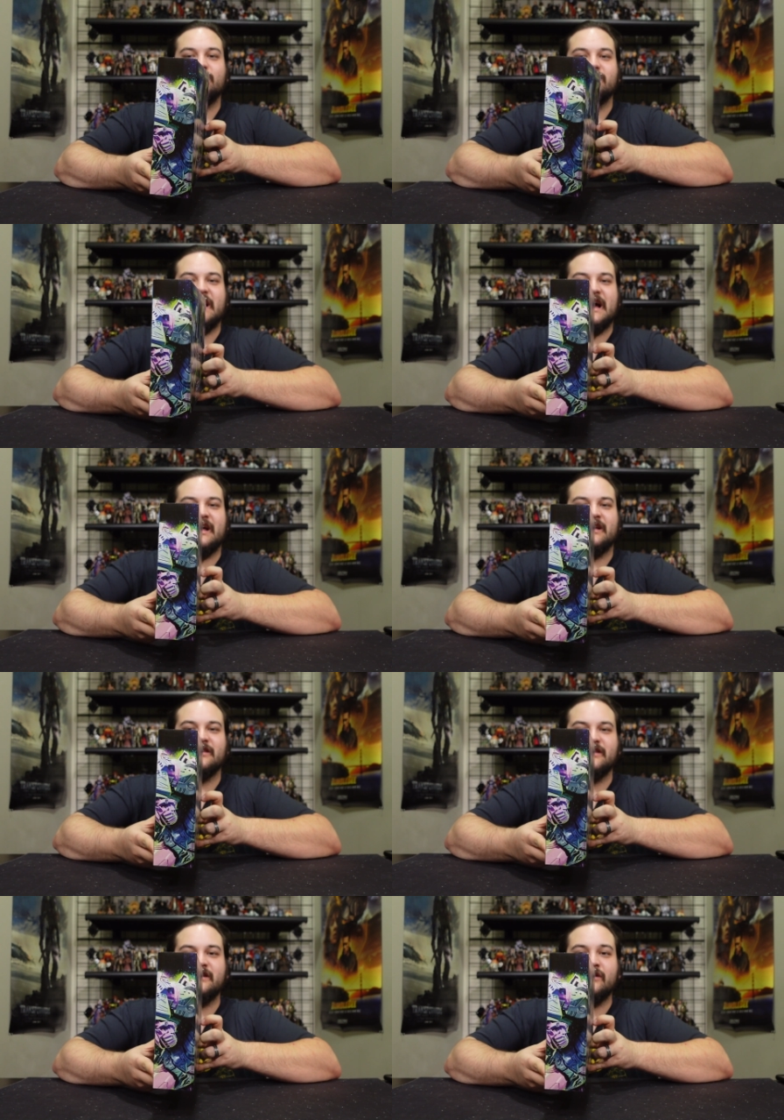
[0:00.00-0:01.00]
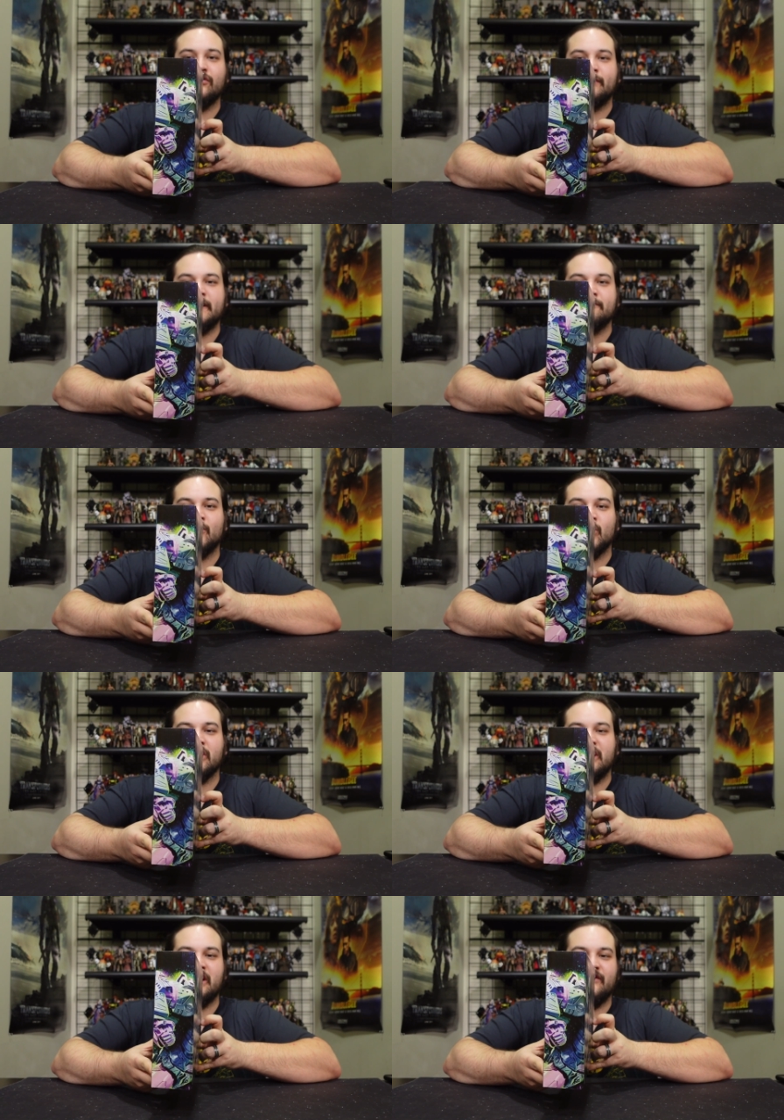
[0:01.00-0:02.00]
you got a little bit
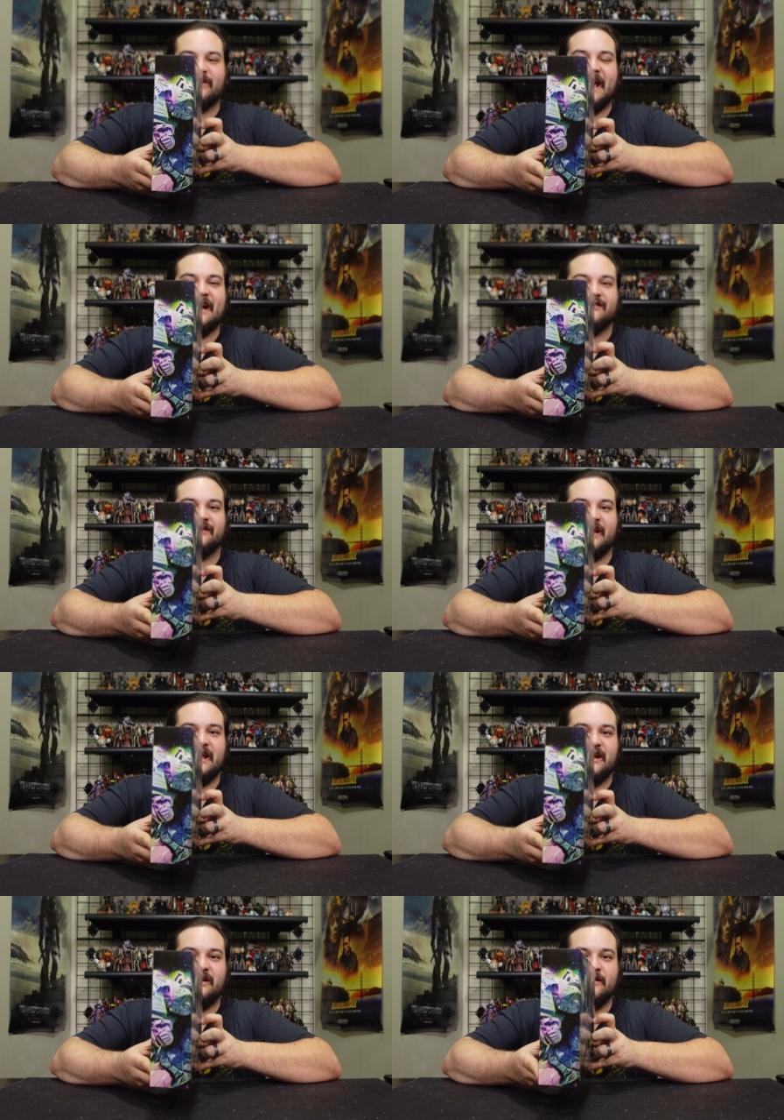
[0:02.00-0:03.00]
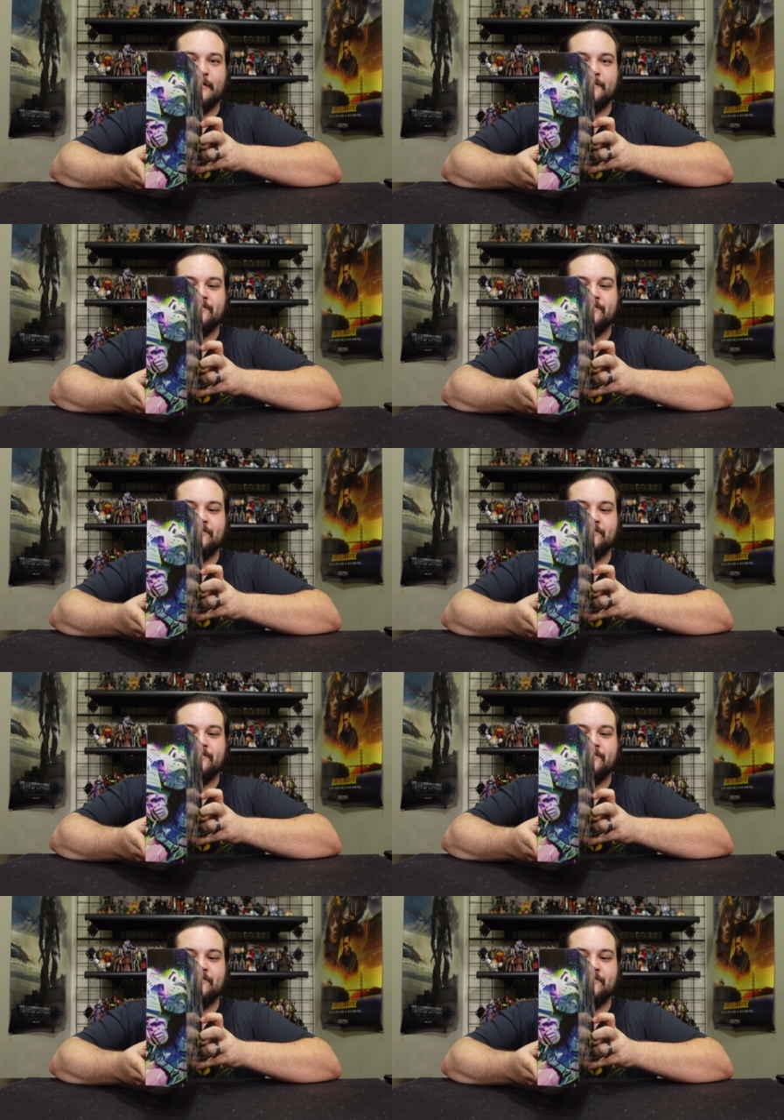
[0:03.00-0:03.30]
more of Kaskade.